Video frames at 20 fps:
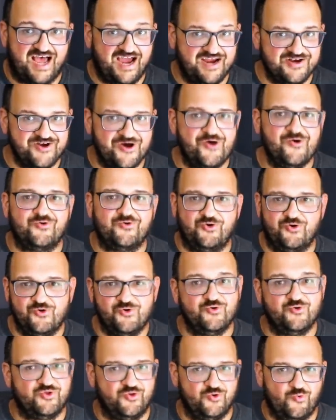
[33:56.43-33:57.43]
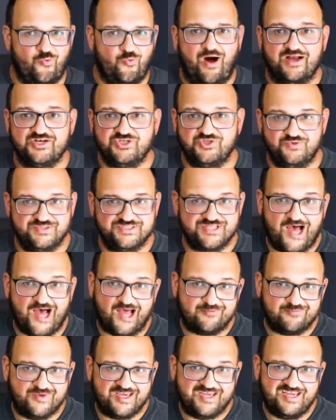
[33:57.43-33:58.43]
I know who you watch who's
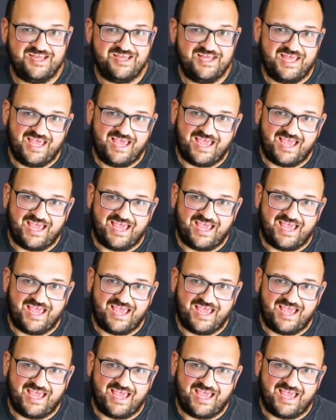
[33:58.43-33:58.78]
not me.